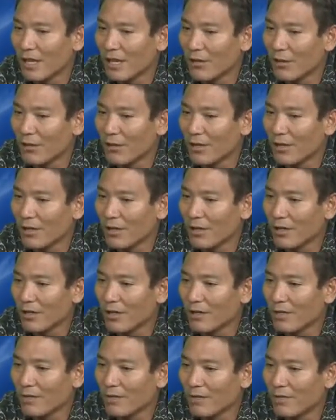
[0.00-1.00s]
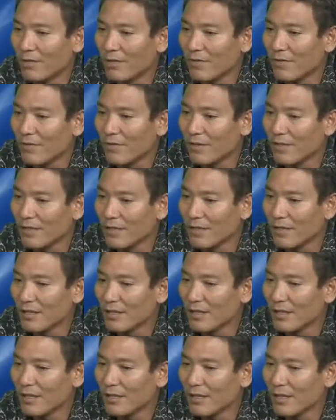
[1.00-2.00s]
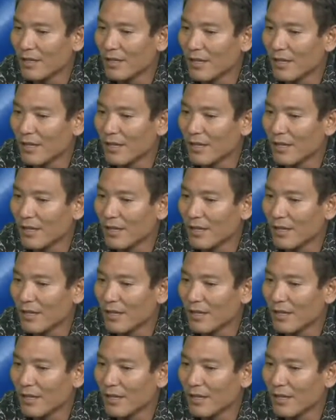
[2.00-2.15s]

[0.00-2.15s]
area of need,